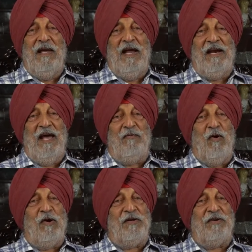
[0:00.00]
and I
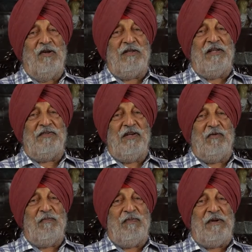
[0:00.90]
want all this
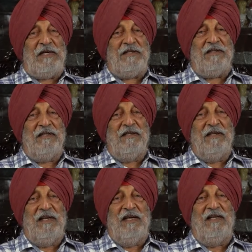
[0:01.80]
equipment
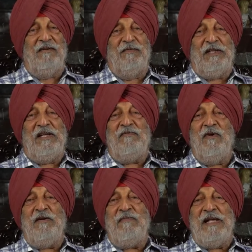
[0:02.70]
here within
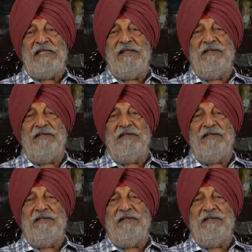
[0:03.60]
1 month.